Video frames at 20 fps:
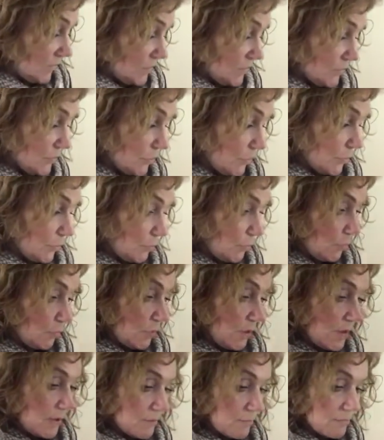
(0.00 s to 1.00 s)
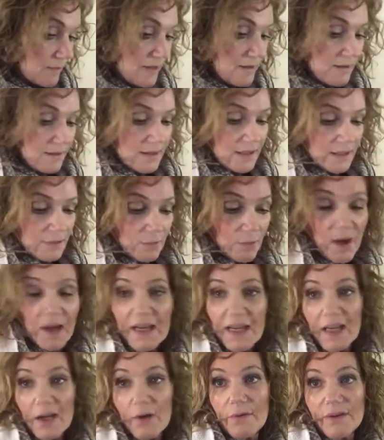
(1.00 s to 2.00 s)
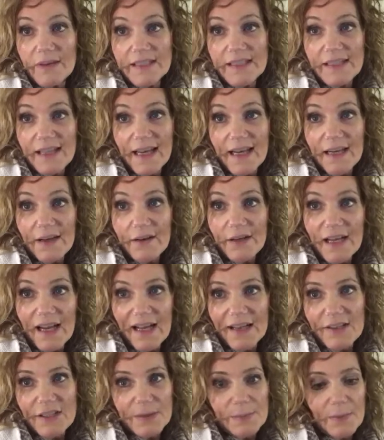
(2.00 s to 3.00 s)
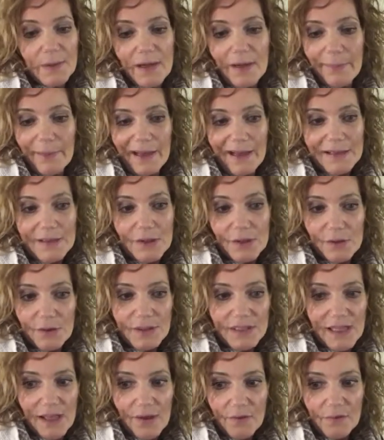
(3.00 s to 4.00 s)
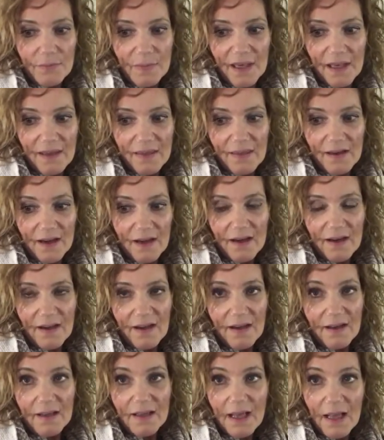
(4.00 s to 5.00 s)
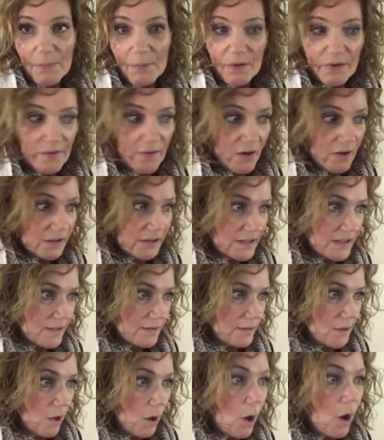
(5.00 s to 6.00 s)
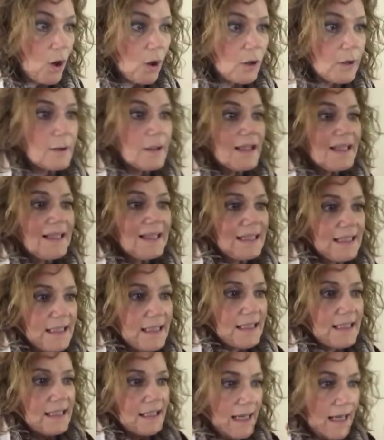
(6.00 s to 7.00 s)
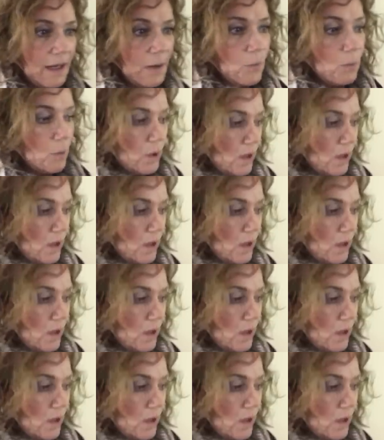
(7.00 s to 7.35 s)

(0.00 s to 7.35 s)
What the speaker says: So rather than walking over to that area, I just brought it back to the hotel with me and thought, I'll move all in at